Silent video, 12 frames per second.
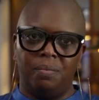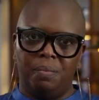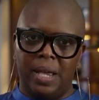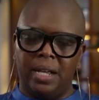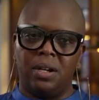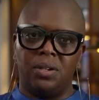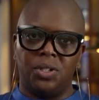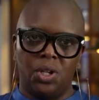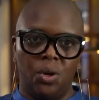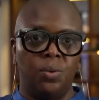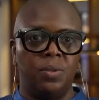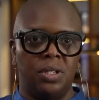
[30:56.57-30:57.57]
Baker's
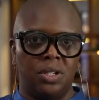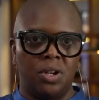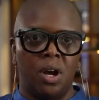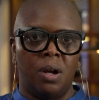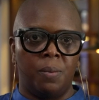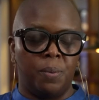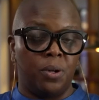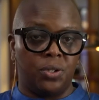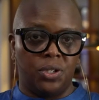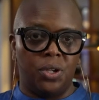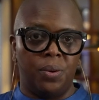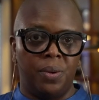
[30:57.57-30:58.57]
own star
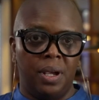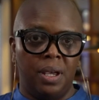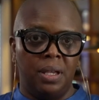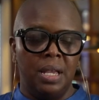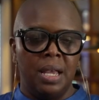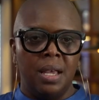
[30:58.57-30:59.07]
persona.